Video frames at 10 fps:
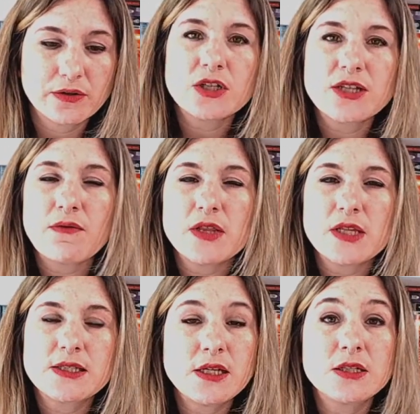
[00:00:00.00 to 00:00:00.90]
She starts
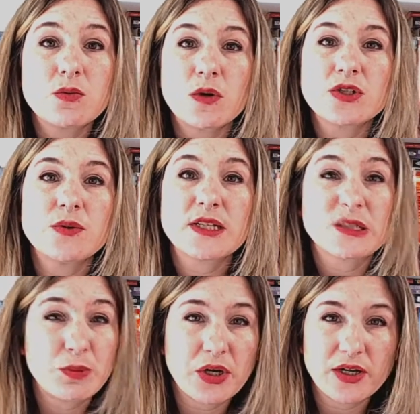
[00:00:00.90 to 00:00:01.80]
having this need to
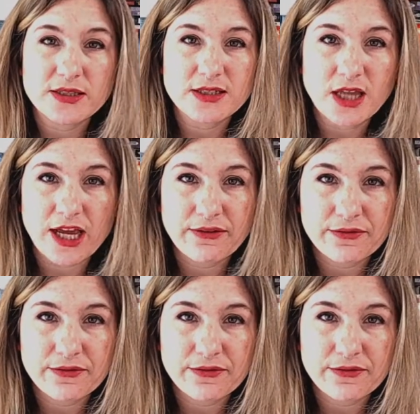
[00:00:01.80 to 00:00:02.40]
want to experience